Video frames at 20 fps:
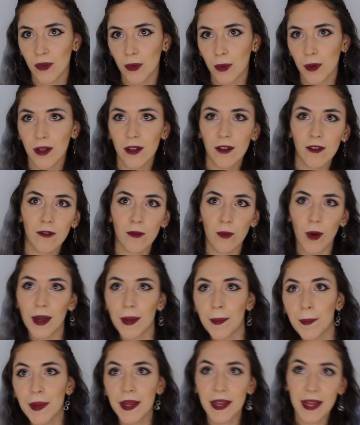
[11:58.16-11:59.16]

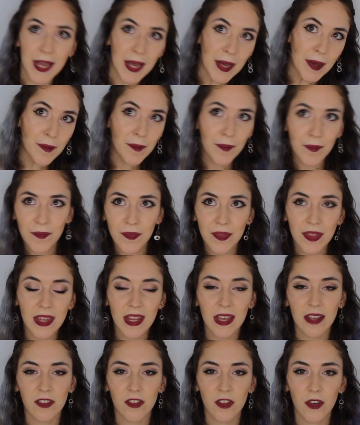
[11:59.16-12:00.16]
1 p.m.
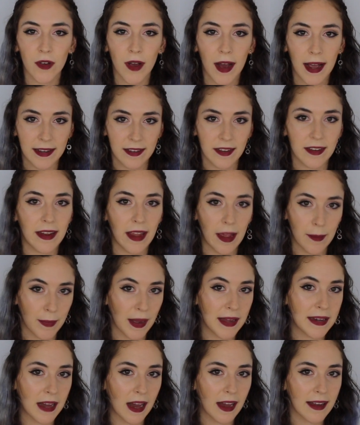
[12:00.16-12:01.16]
So I did get
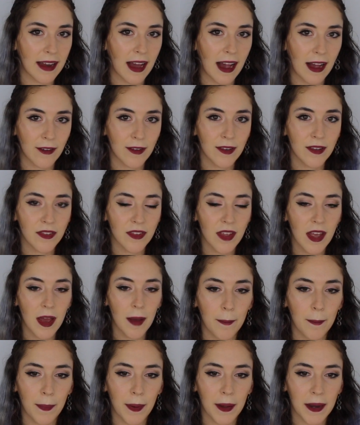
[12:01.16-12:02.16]
my 9 hours.
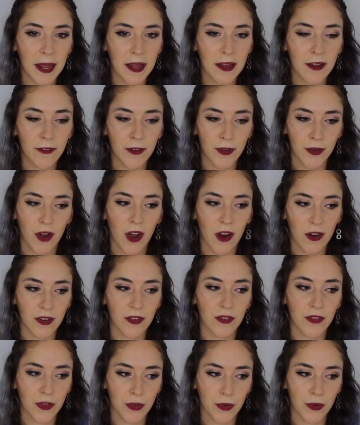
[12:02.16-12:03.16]
But if you are
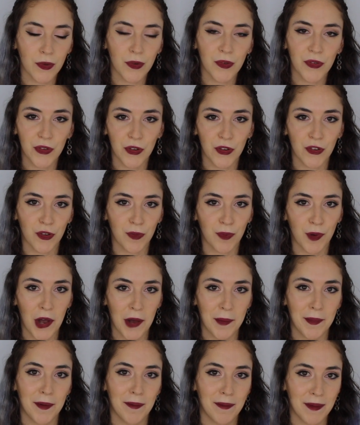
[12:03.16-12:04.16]
in school, you should
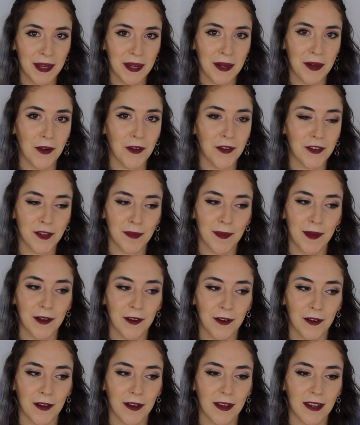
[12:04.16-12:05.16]
probably go to
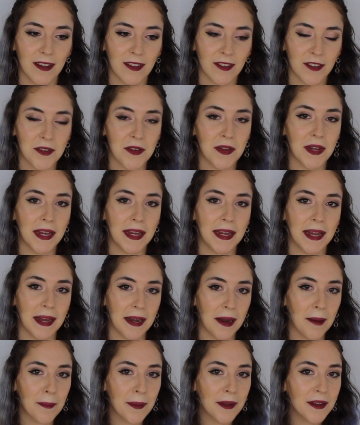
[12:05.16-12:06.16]
bed earlier so you can get
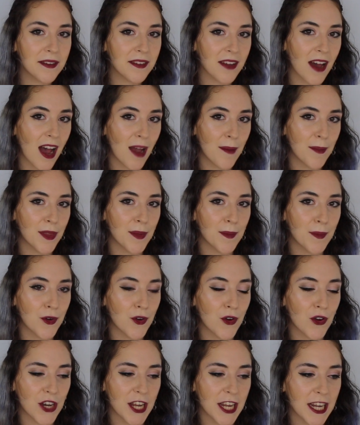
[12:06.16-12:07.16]
up in time in the
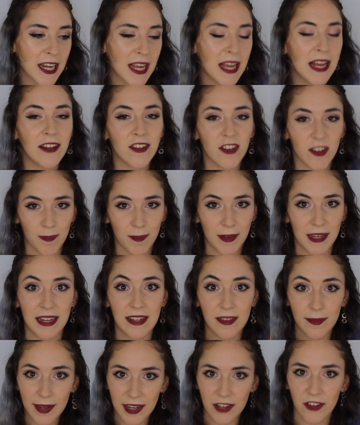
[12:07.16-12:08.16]
morning. Just
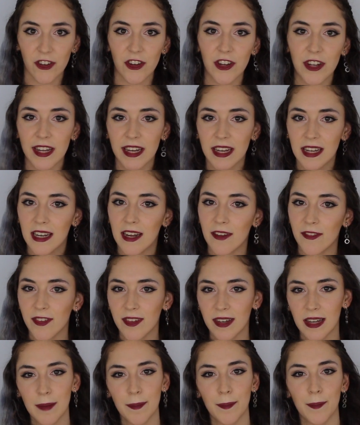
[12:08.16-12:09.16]
please make sure you're getting enough
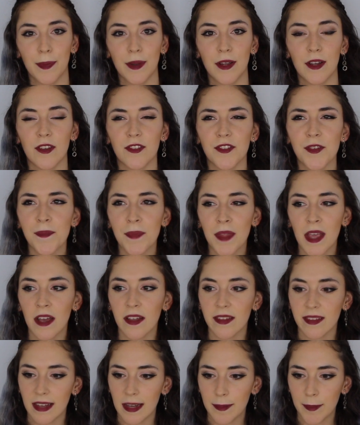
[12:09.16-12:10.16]
sleep, because
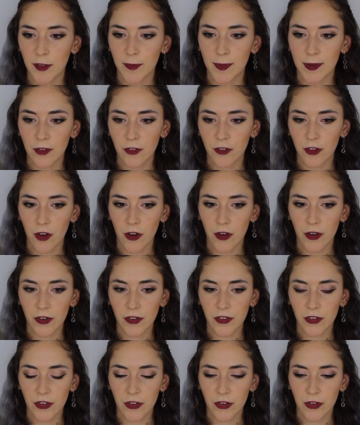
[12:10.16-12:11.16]
sleep has been
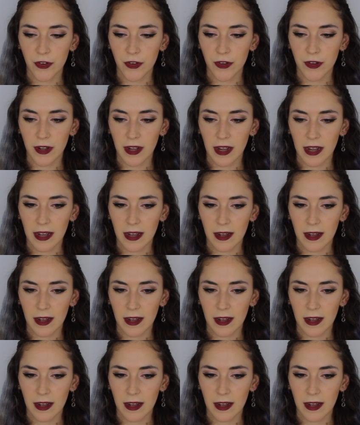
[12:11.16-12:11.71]
shown to